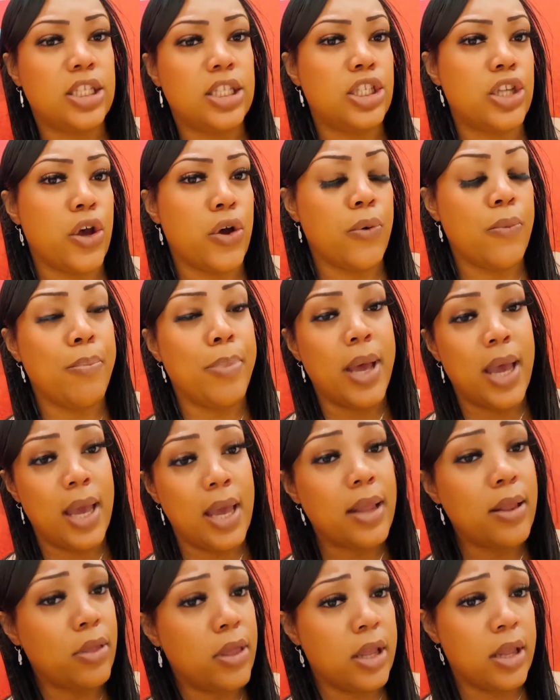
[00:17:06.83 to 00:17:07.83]
So, but
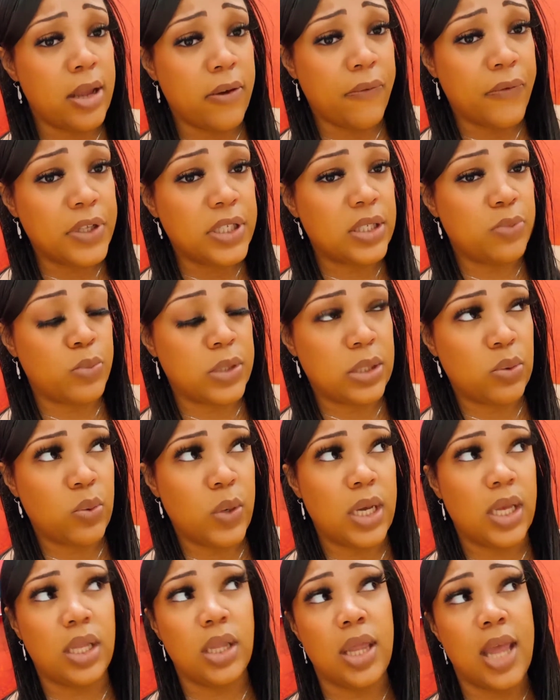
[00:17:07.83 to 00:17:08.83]
the difference
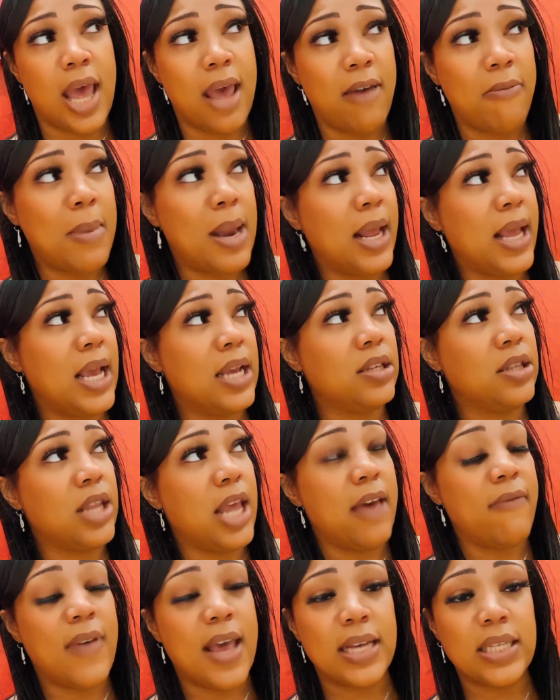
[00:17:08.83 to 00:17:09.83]
between that Medicaid,
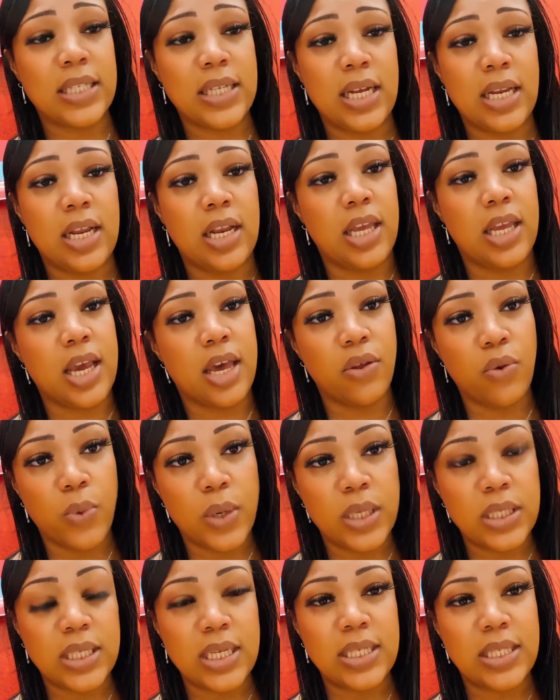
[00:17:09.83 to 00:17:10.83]
that vaccine, and the other
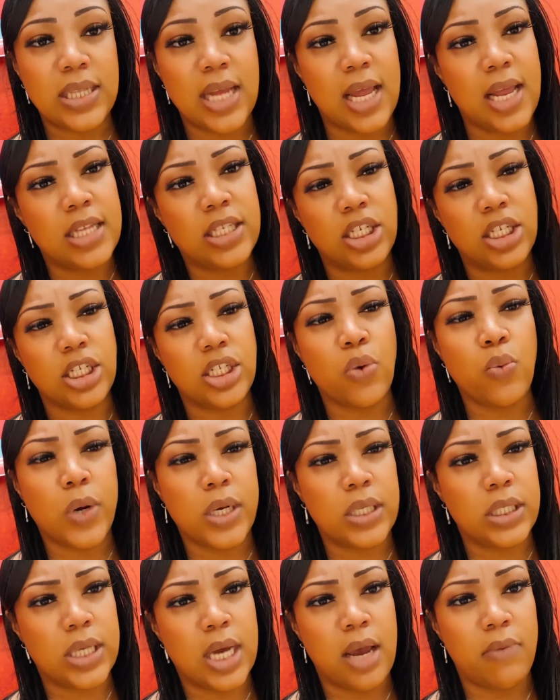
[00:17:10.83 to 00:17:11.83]
ones is that it's just a
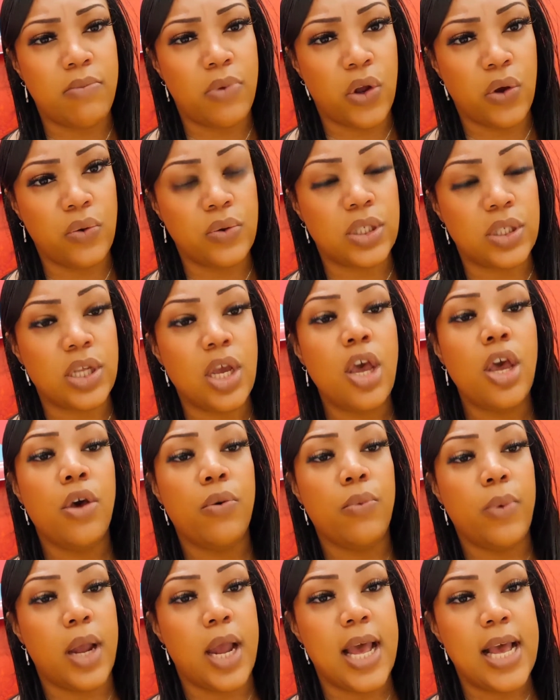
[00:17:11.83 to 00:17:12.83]
one-time dose,
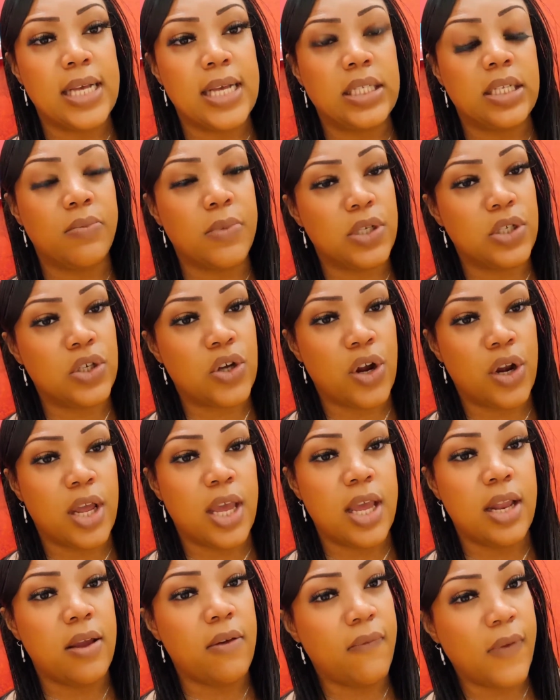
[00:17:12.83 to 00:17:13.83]
whereas the Moderna
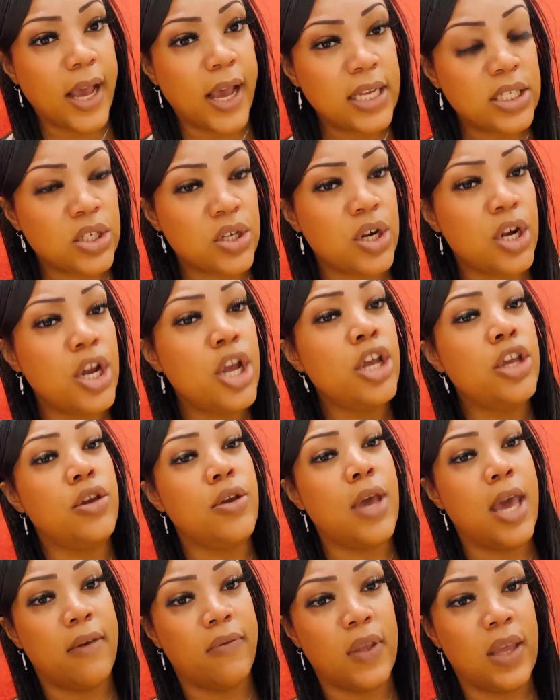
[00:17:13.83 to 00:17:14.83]
and the Pfizer, you
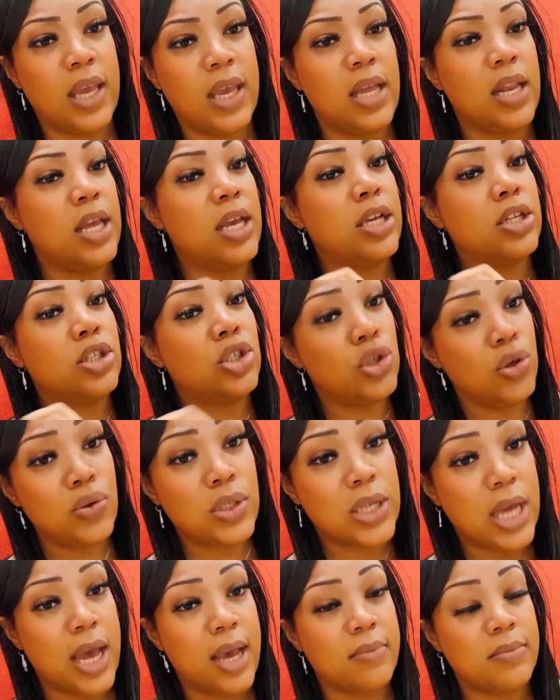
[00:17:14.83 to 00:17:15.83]
have to get it two
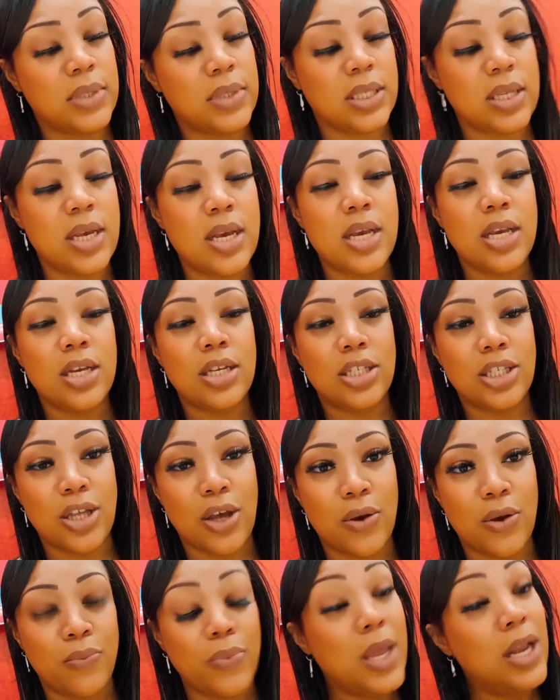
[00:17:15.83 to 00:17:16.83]
times.
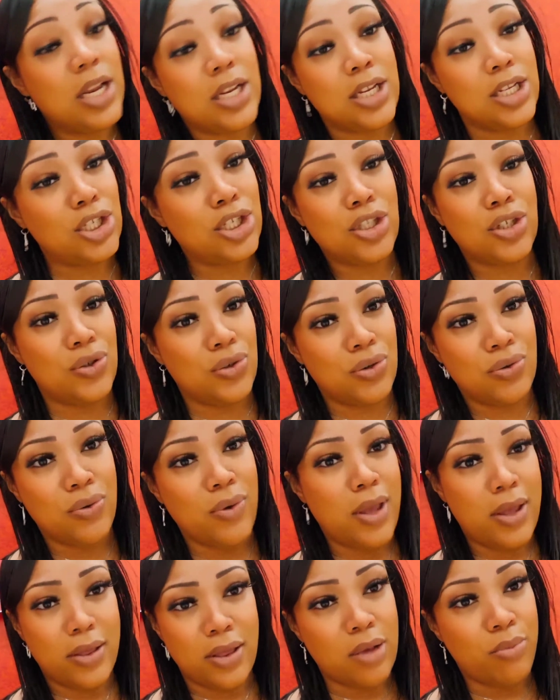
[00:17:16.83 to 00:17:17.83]
So, in addition to
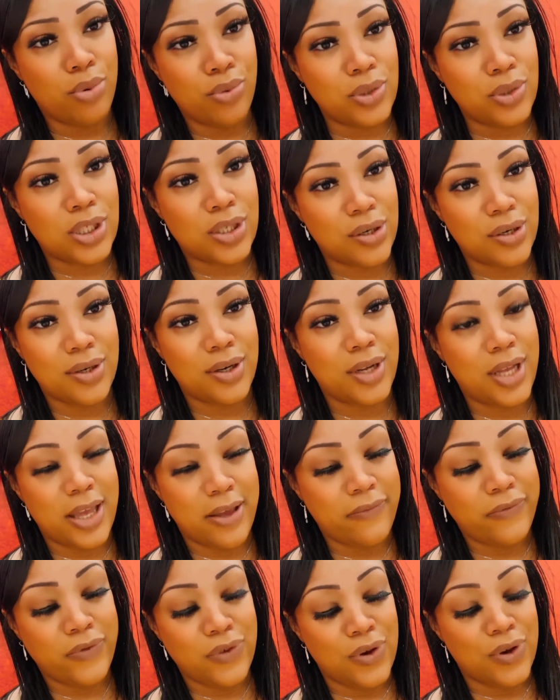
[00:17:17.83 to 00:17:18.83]
the booster,
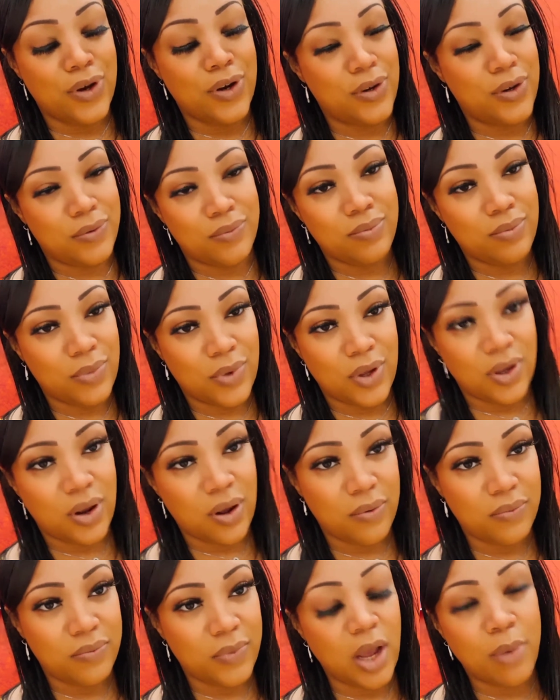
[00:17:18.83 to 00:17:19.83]
if you're, you know,
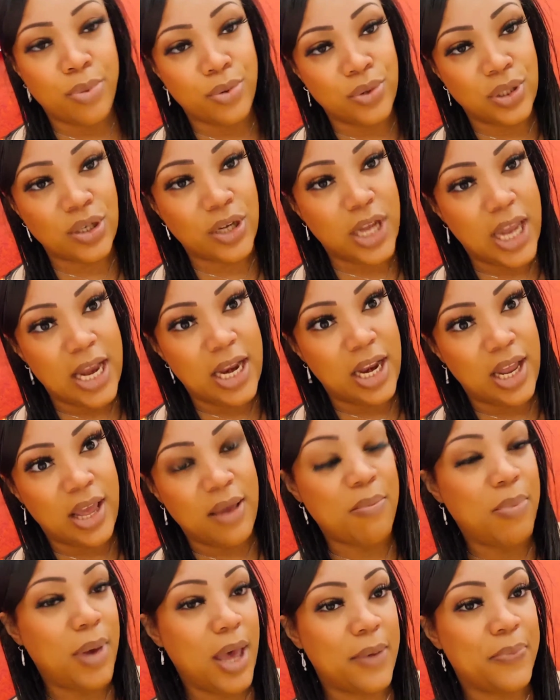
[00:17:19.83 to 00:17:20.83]
a booster candidate,
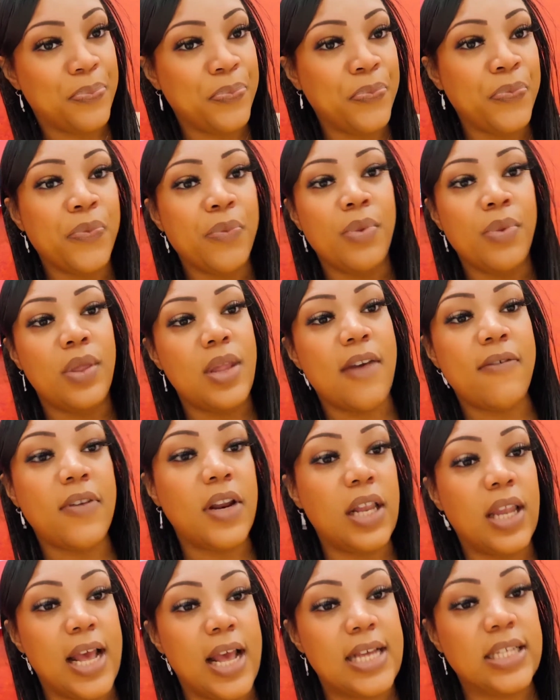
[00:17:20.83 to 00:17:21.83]
but
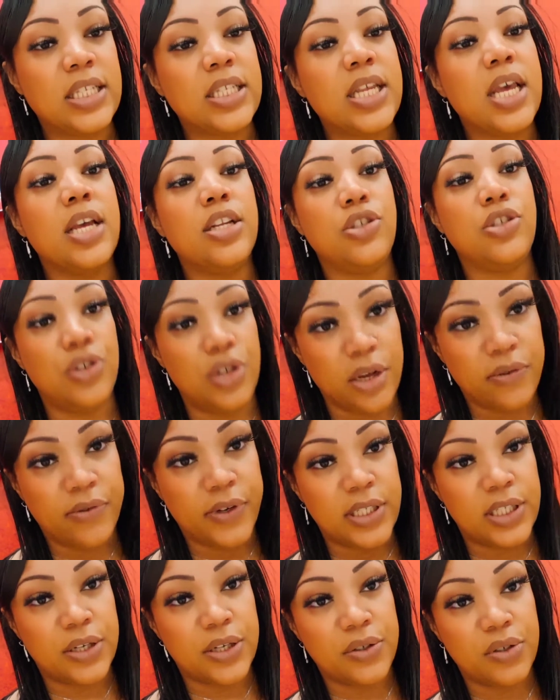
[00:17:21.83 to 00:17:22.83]
nevertheless, do your
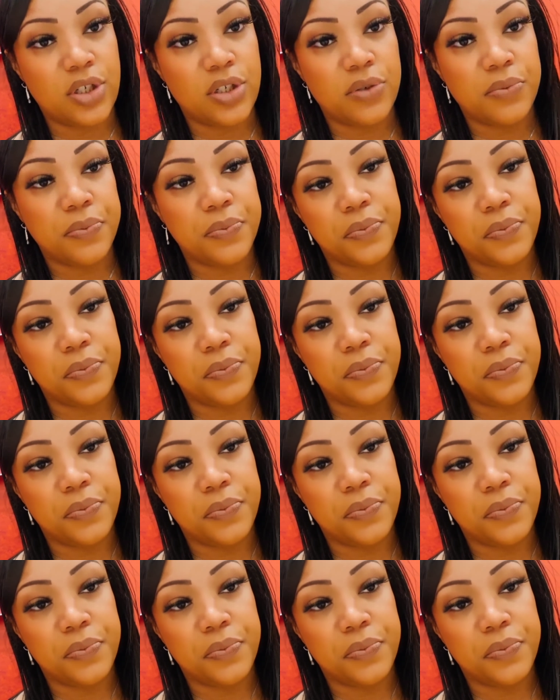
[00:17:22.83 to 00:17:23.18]
research.